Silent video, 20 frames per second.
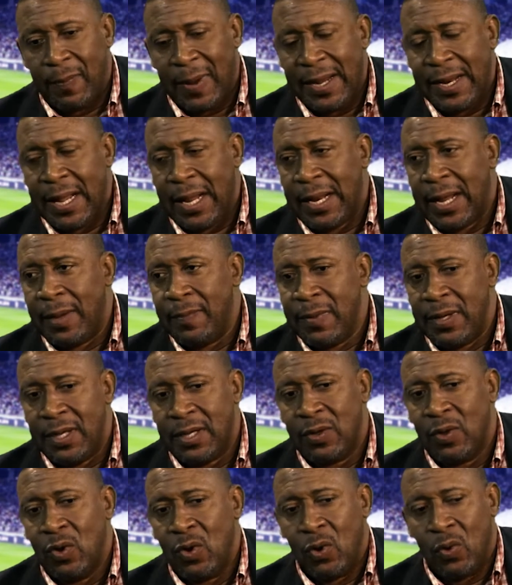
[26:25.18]
by that I
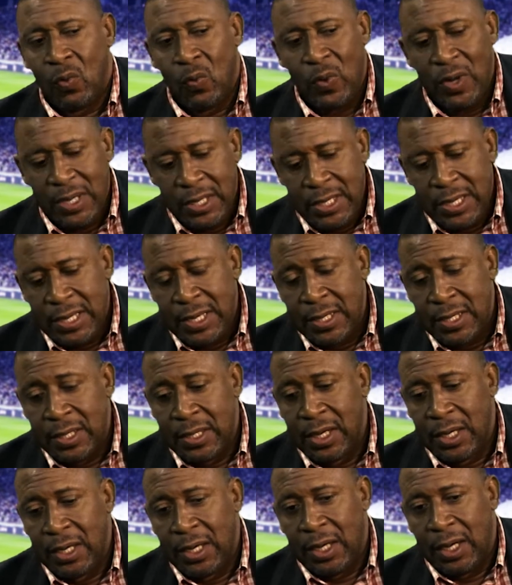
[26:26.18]
mean we need
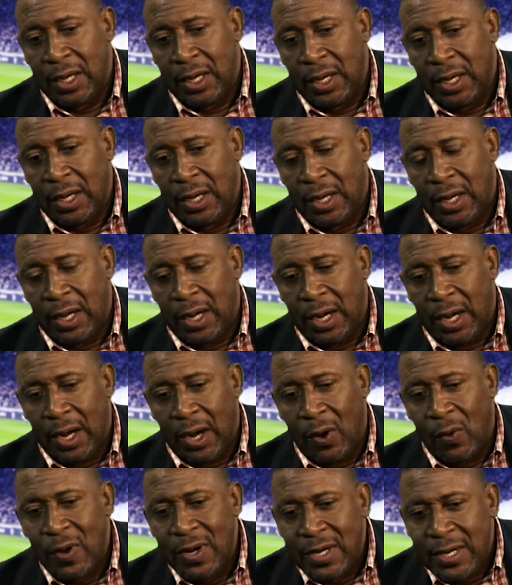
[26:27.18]

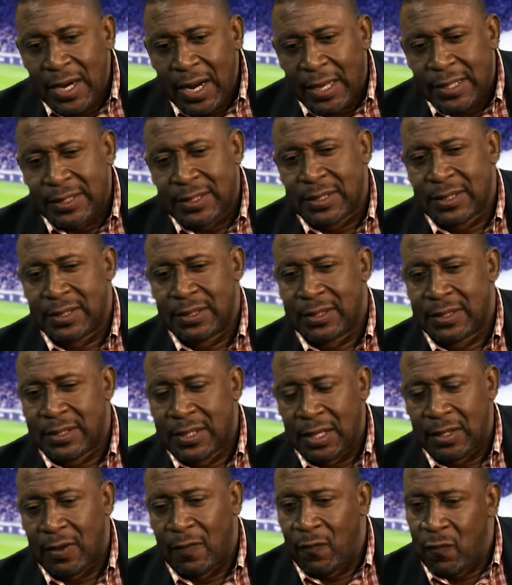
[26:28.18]
our next
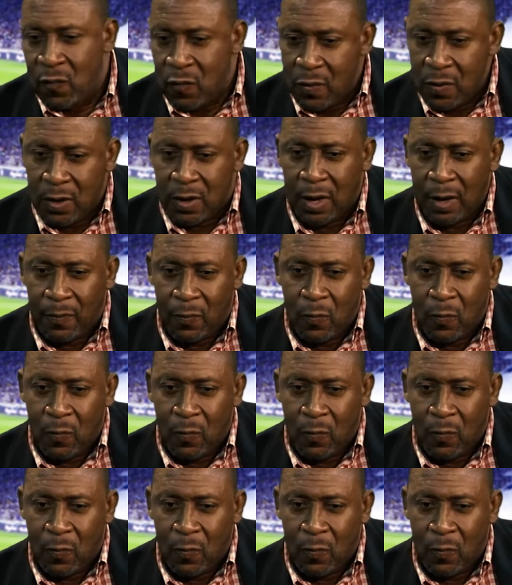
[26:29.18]
set of World Cup